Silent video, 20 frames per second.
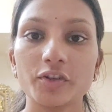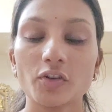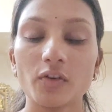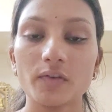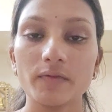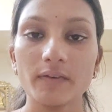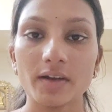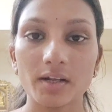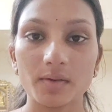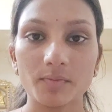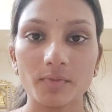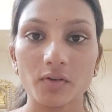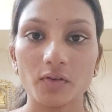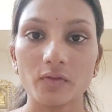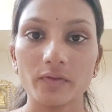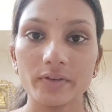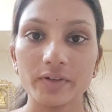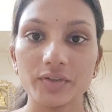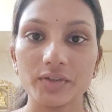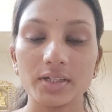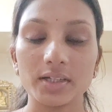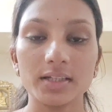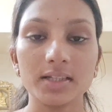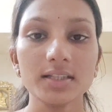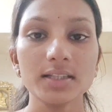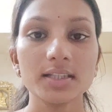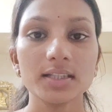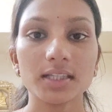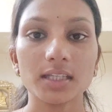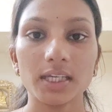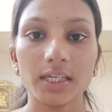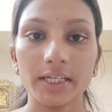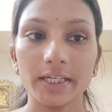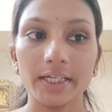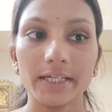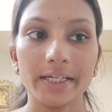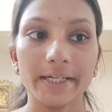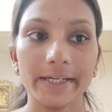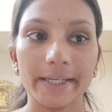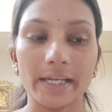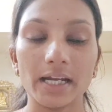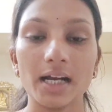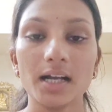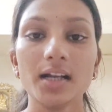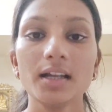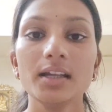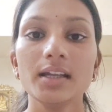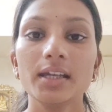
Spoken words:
of pharmacovigilance in India.